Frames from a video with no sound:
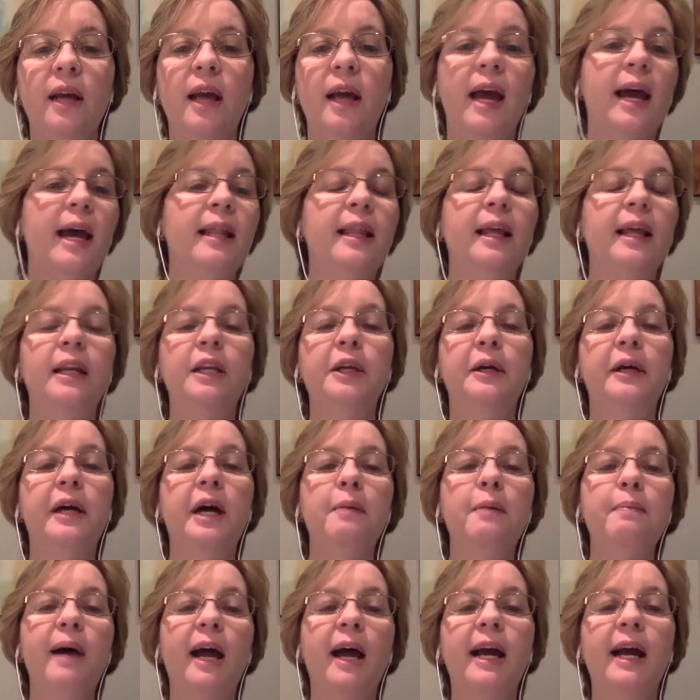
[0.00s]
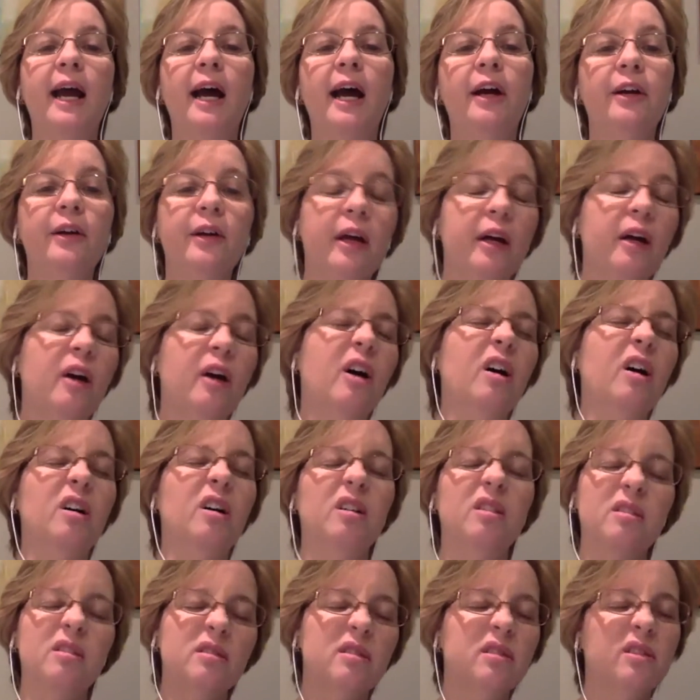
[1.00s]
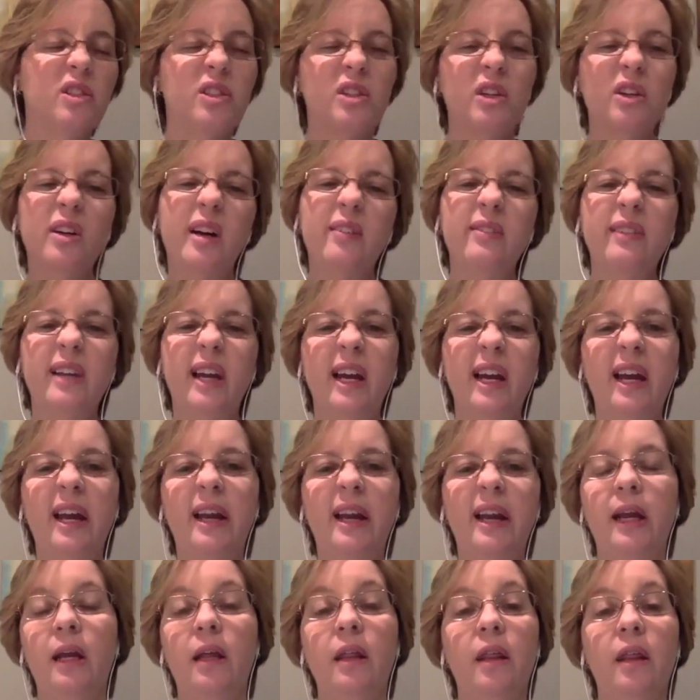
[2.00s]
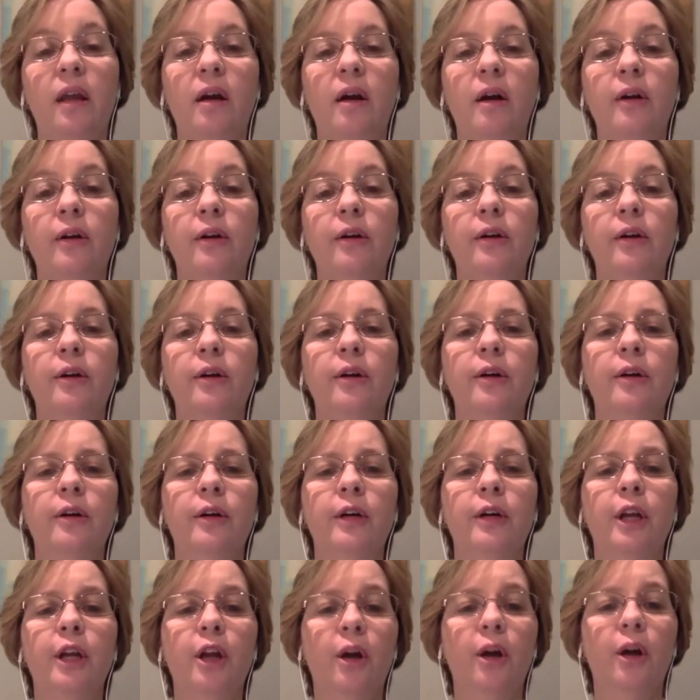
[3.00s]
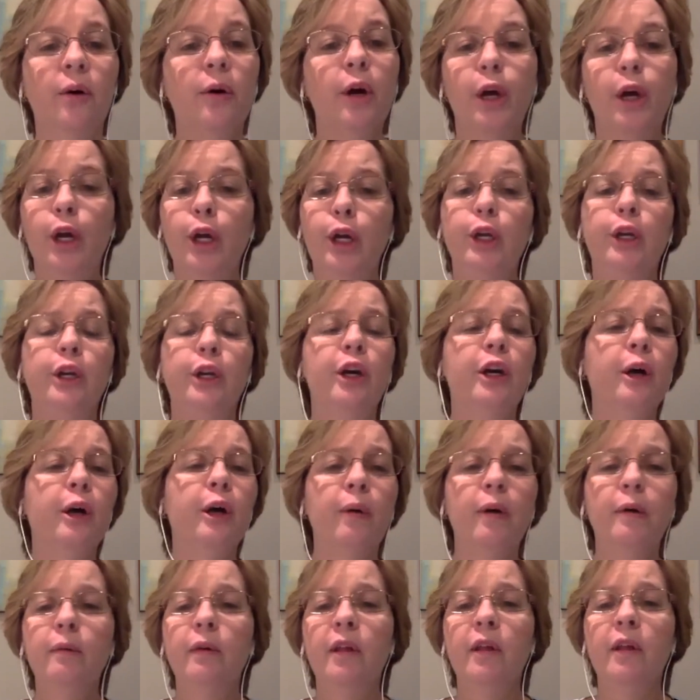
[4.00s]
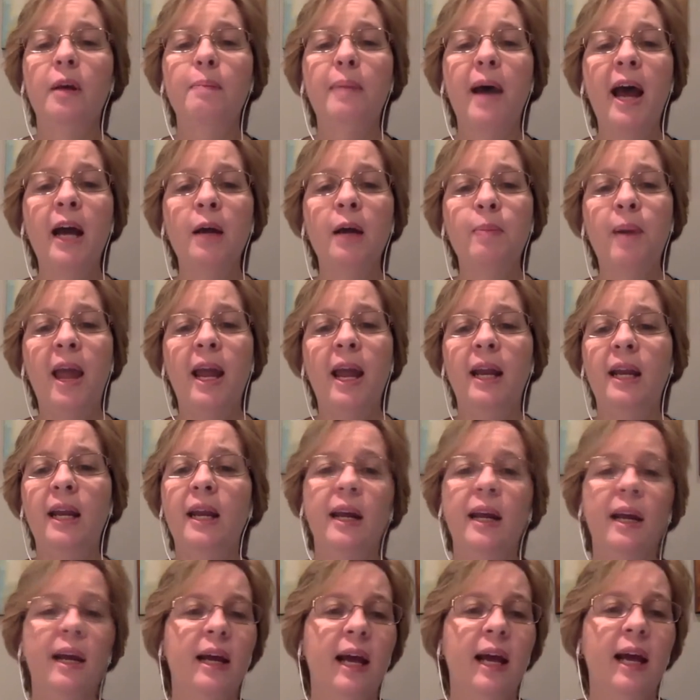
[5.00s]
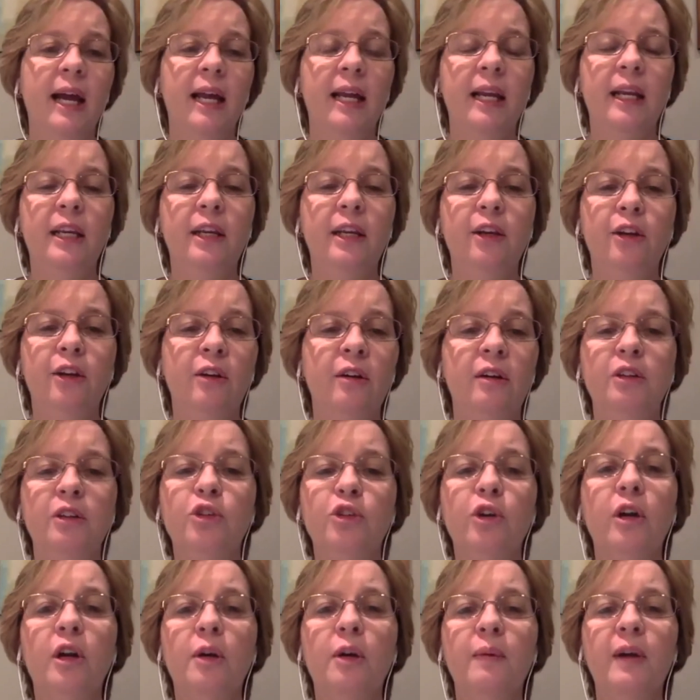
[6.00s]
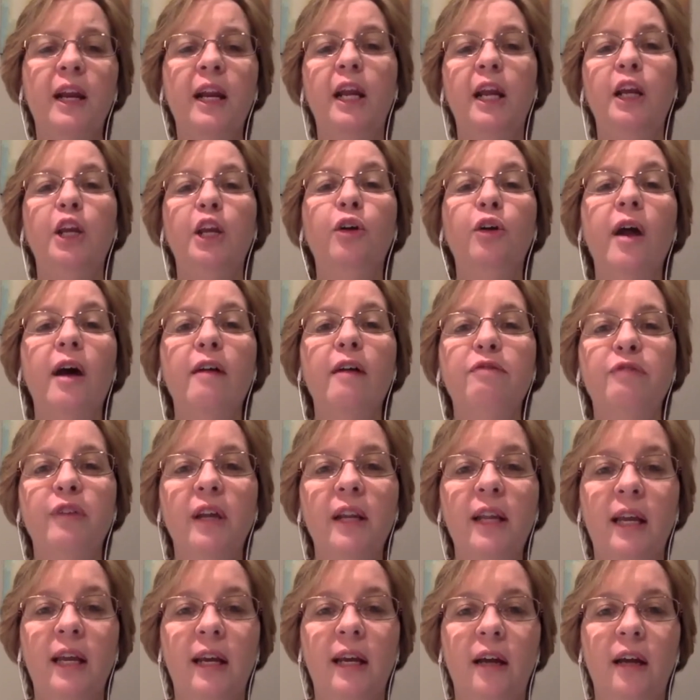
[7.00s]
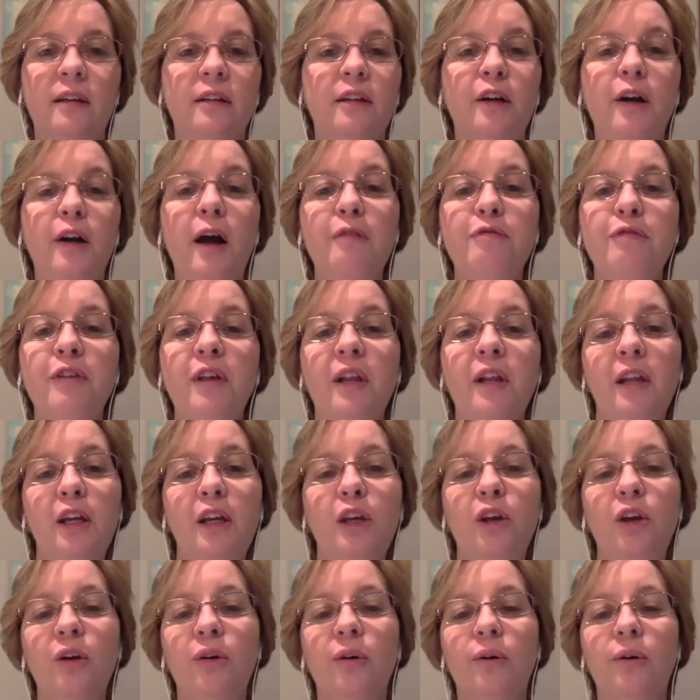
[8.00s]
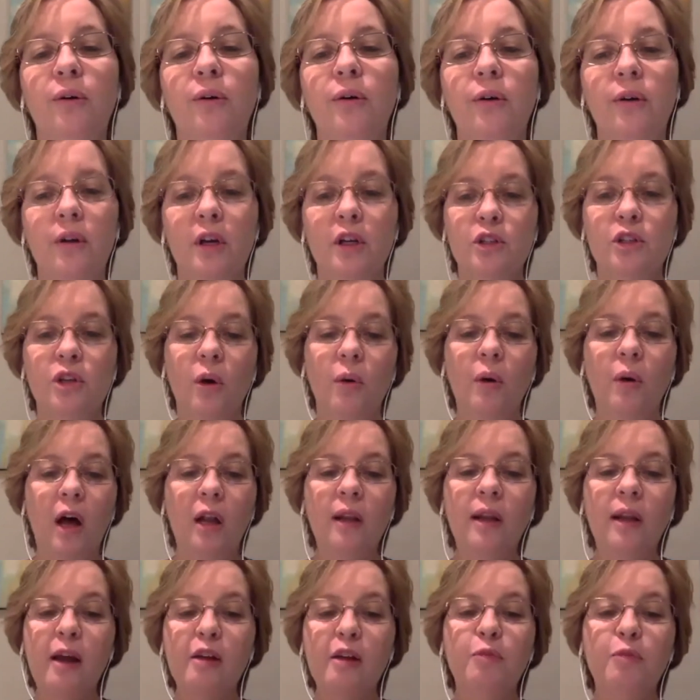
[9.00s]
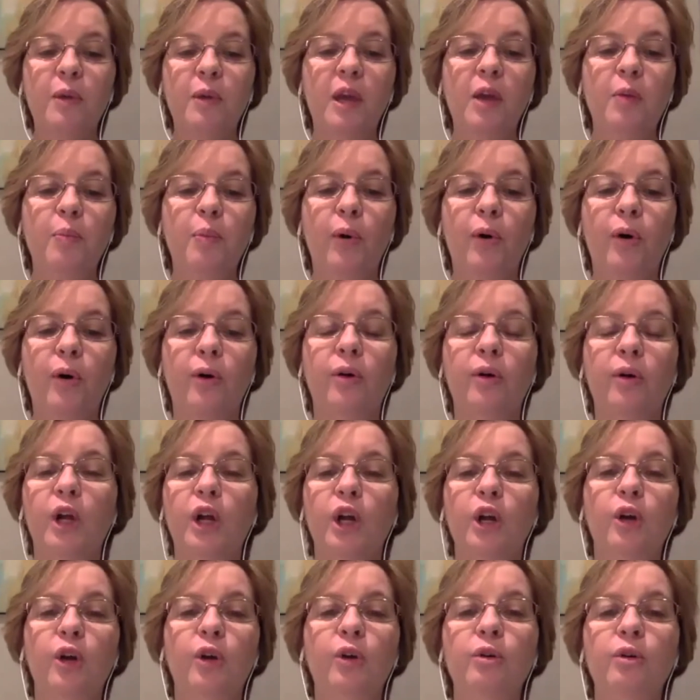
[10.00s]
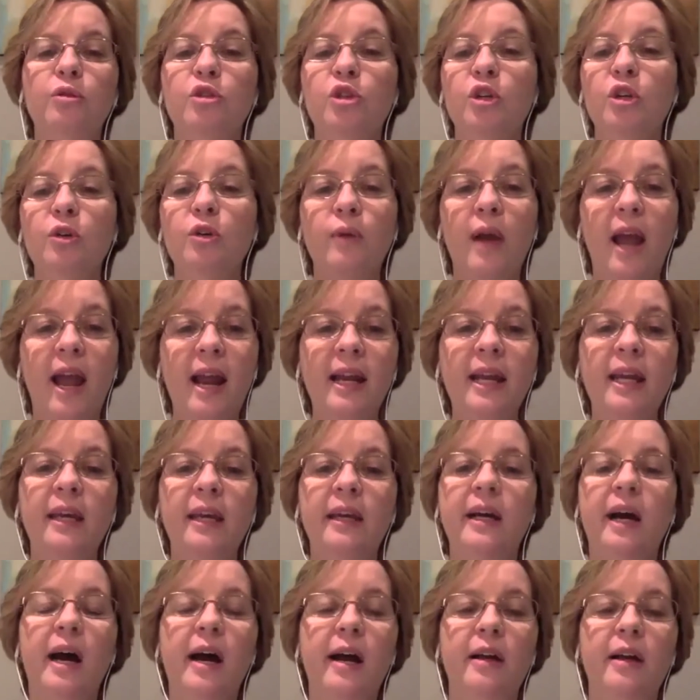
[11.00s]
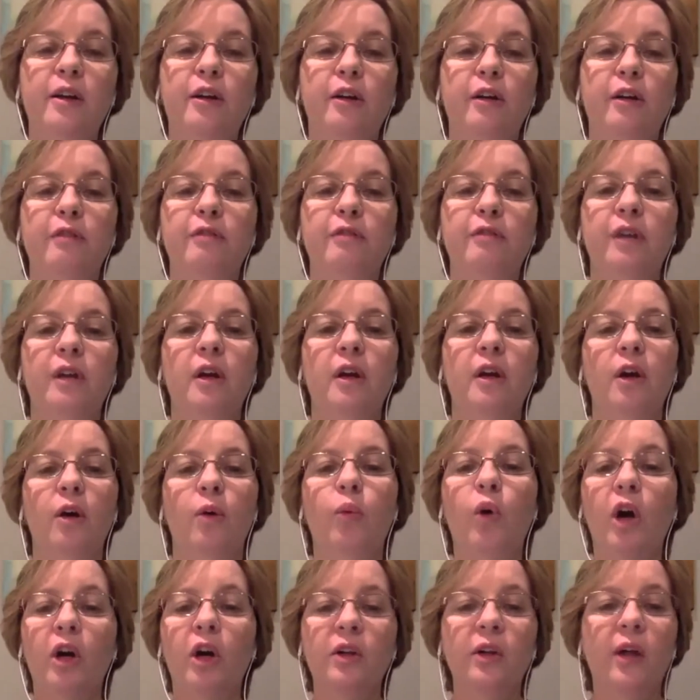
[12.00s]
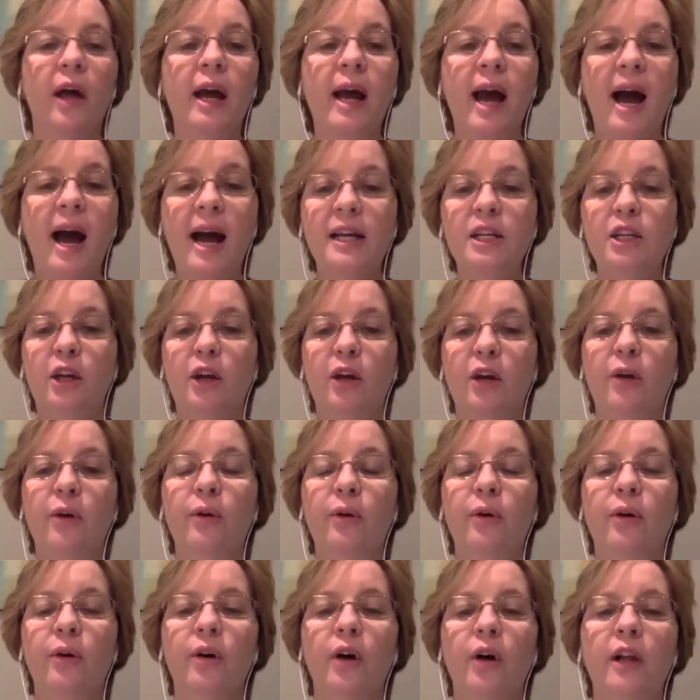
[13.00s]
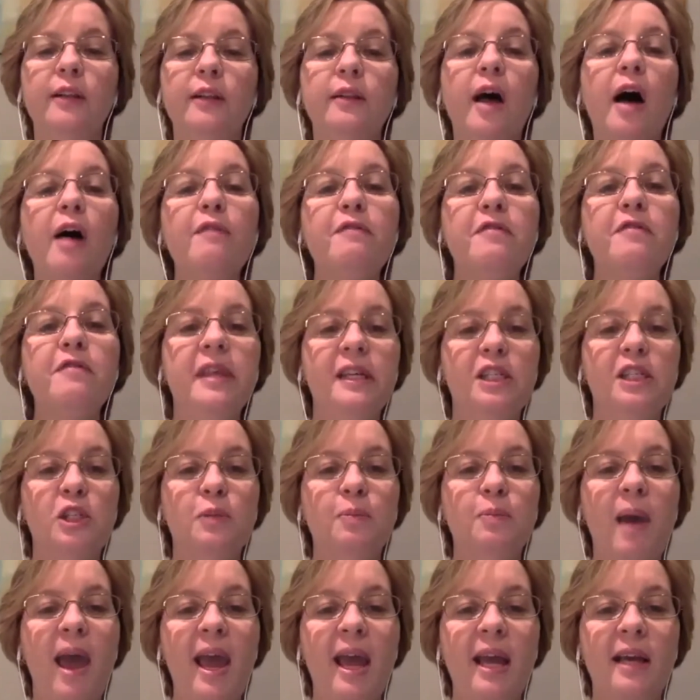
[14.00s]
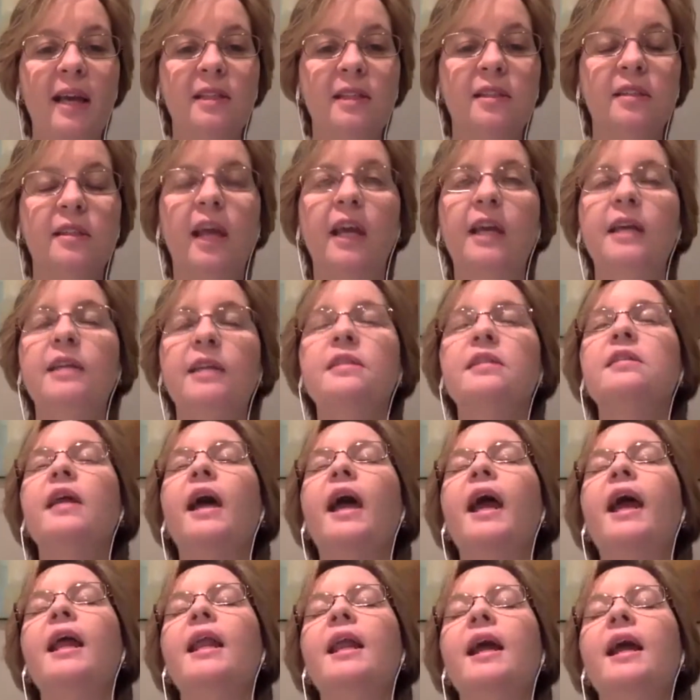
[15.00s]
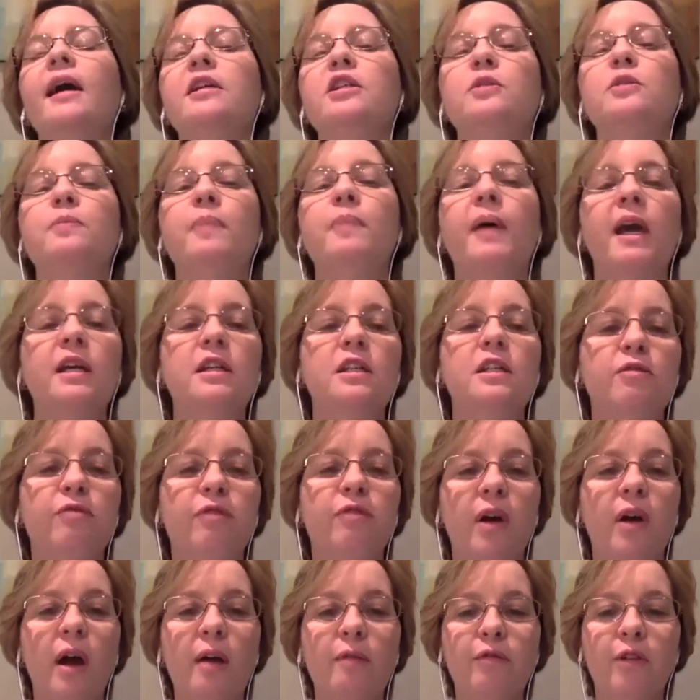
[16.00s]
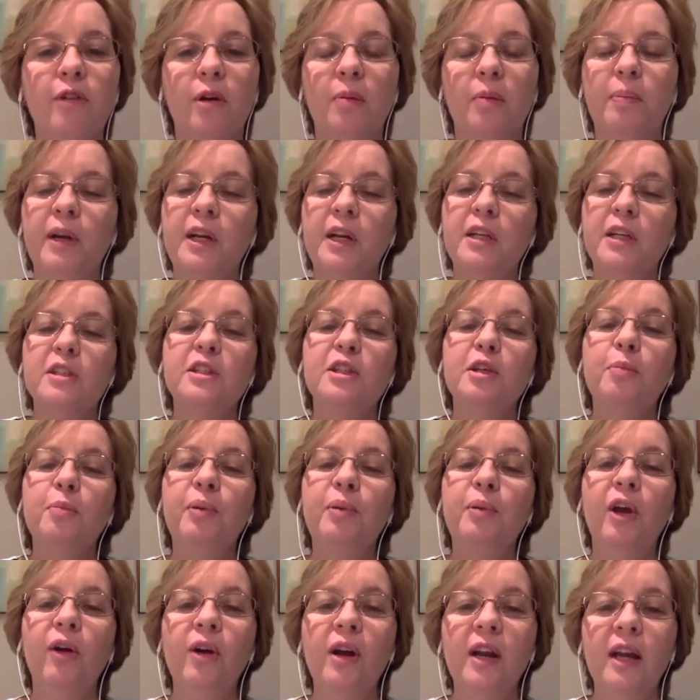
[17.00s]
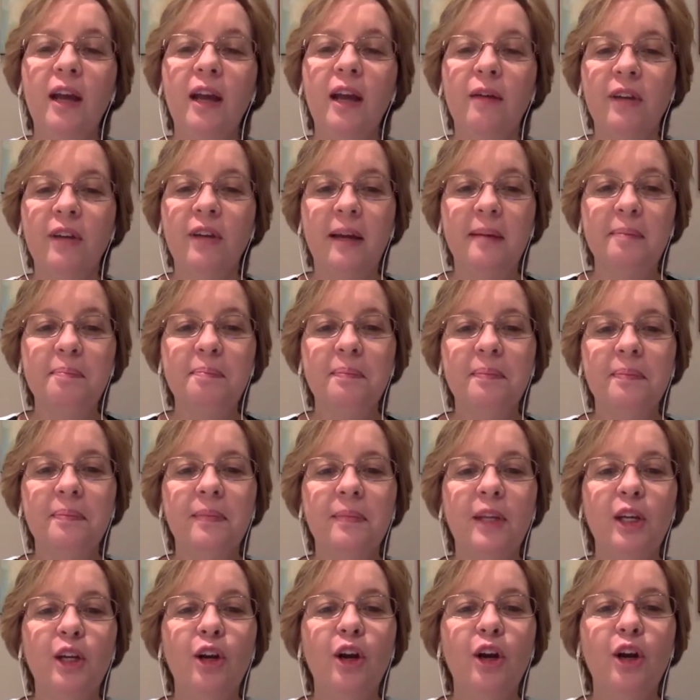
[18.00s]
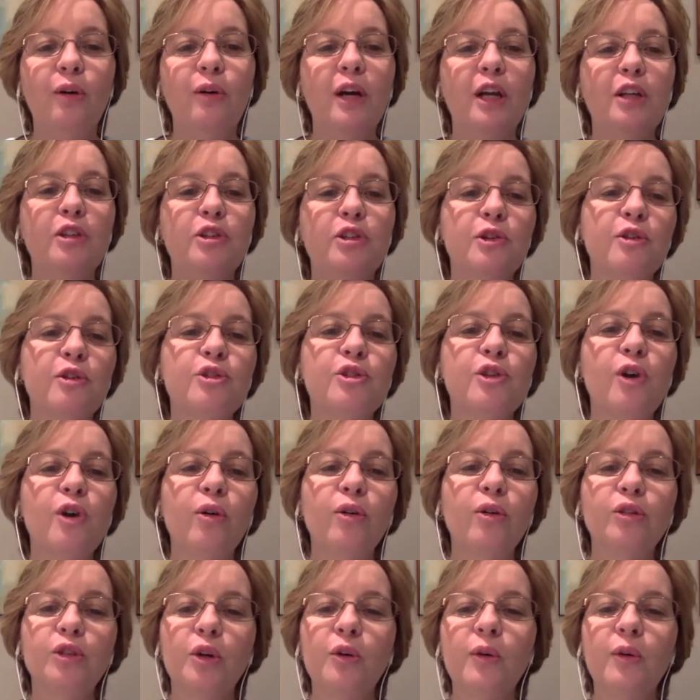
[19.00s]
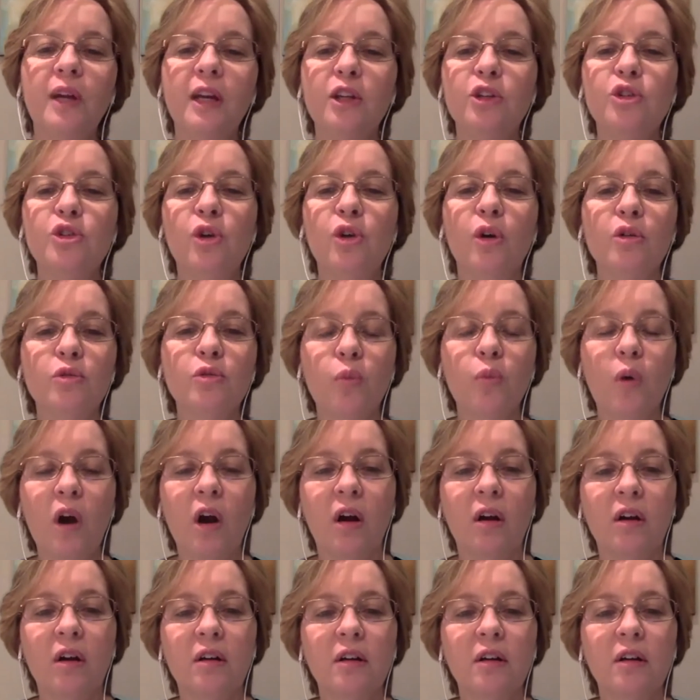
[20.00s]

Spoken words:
And then you come back out, you're like, oh, I still have that headache there. You know, you could go in with a back pain and during the reading, you're not feeling it. You're not feeling you. So a lot of people who do any kind of work like I do love this space. They can stay in that space forever, but it's the purity of it. You know, it's your soul doing its soul's work.